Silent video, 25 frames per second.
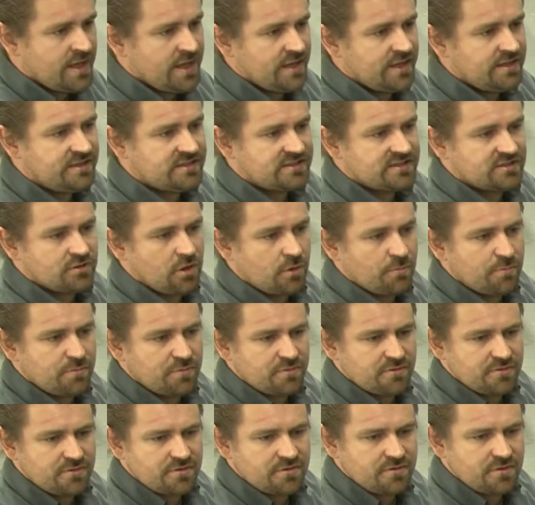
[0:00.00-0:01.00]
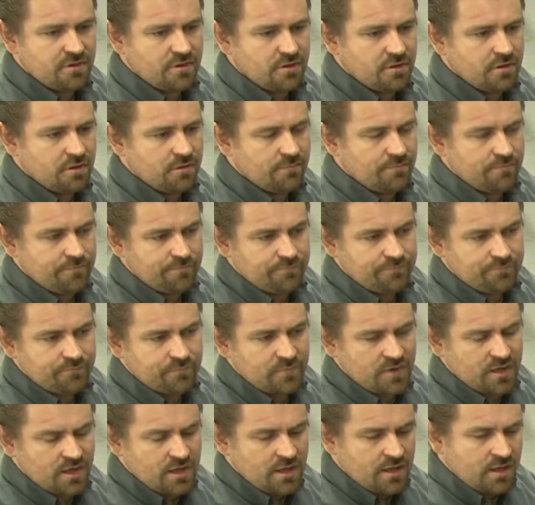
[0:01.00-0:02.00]
it stopped the
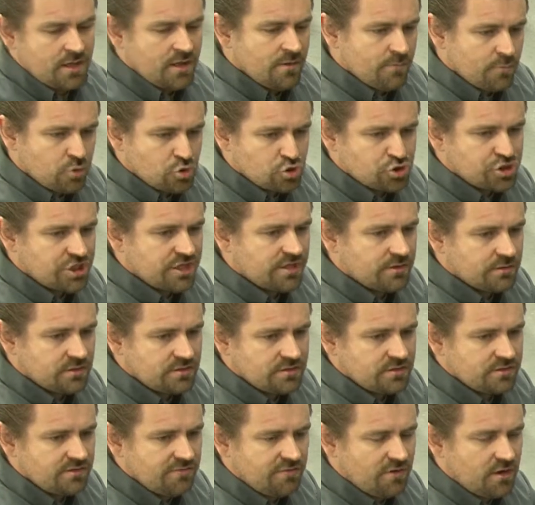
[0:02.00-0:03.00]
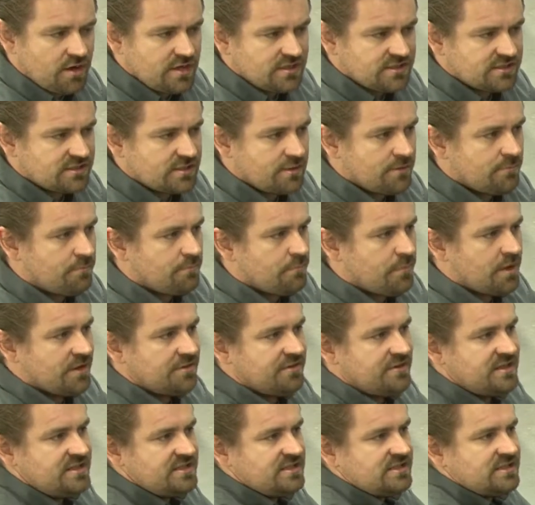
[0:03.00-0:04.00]
pushing device,
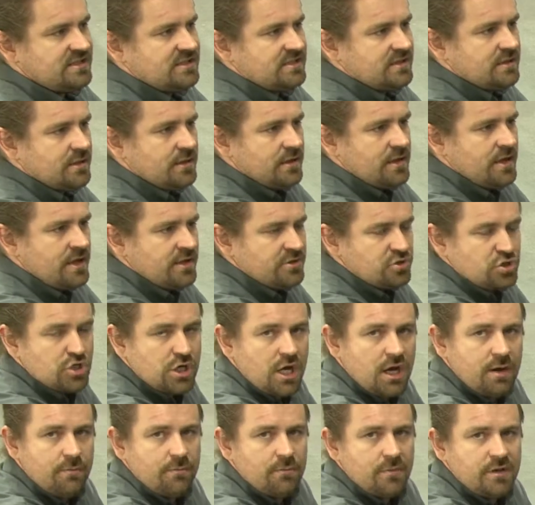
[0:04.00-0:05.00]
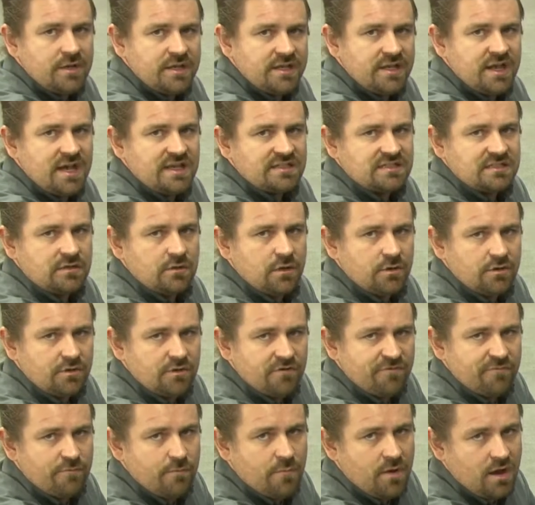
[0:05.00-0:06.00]
but this drum, it has a lot
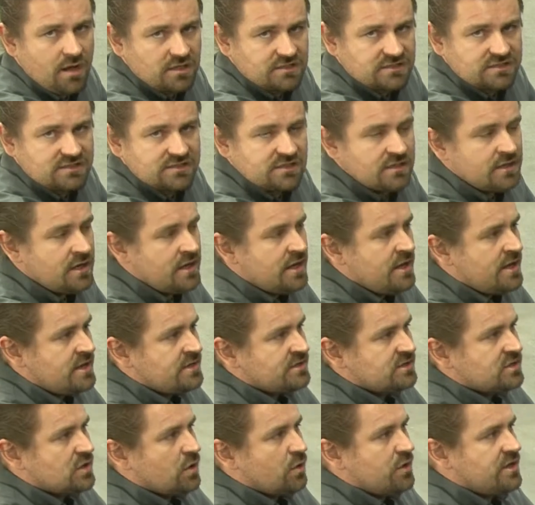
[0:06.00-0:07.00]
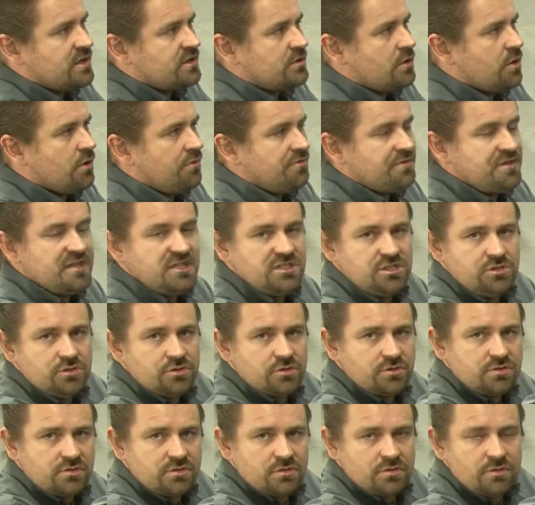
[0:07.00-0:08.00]
of mass, so it
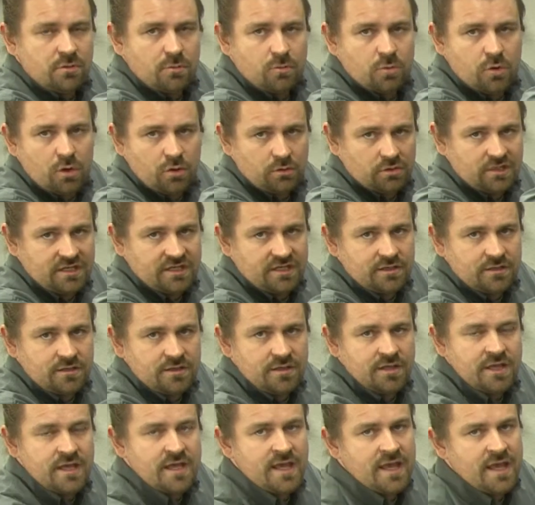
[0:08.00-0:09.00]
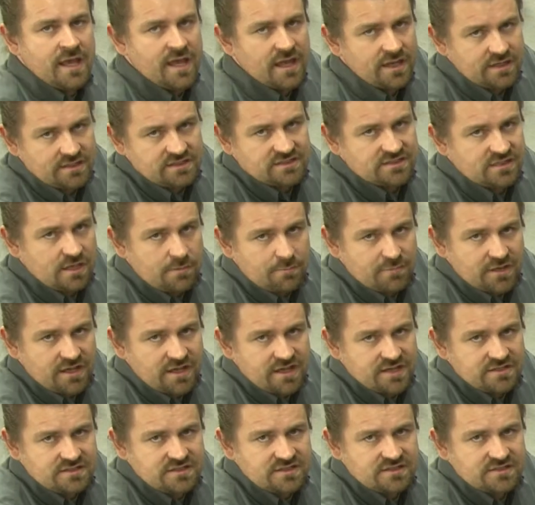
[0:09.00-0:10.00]
continued rolling, and in some
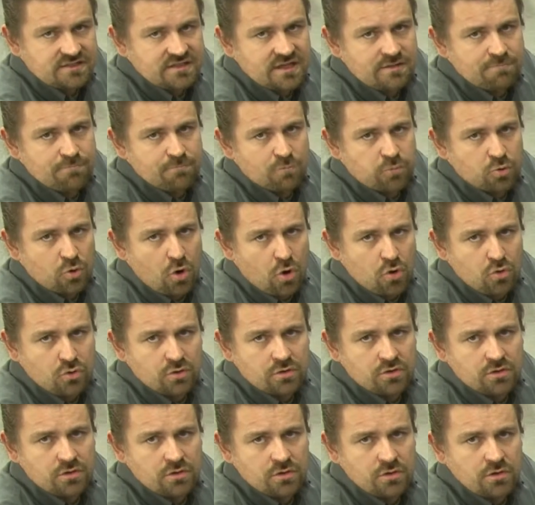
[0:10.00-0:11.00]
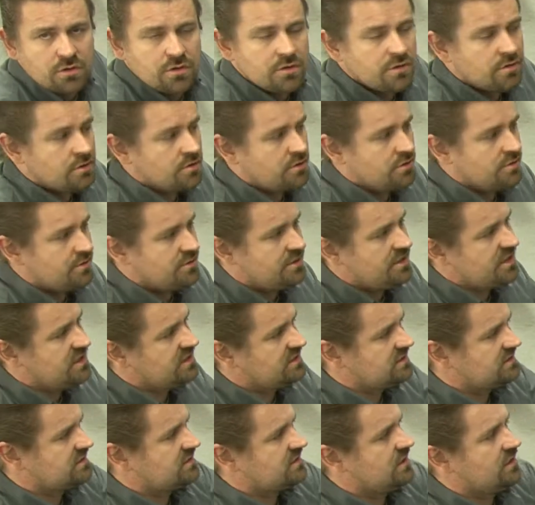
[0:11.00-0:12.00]
cases it broke
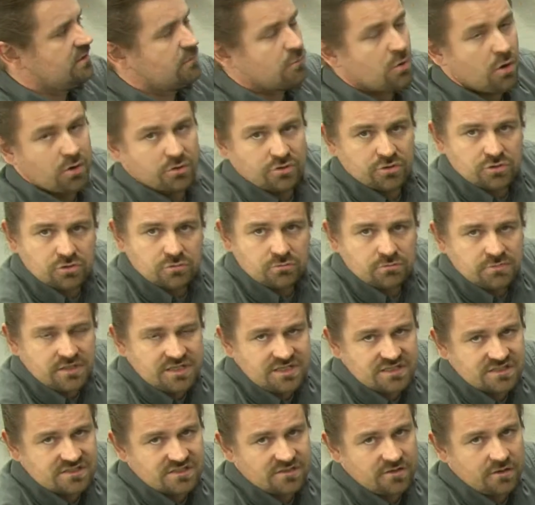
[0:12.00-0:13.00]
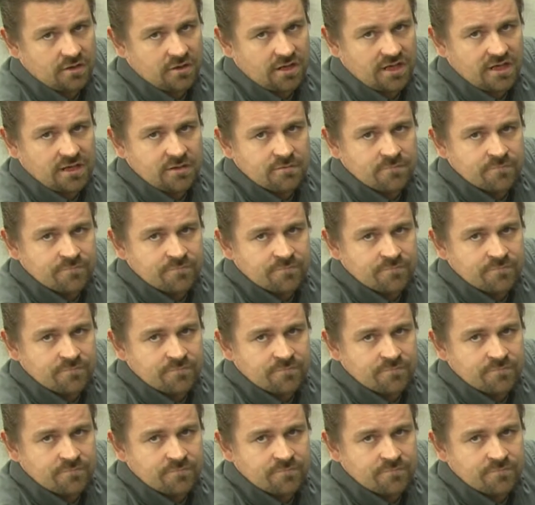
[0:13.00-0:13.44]
this rod instantly.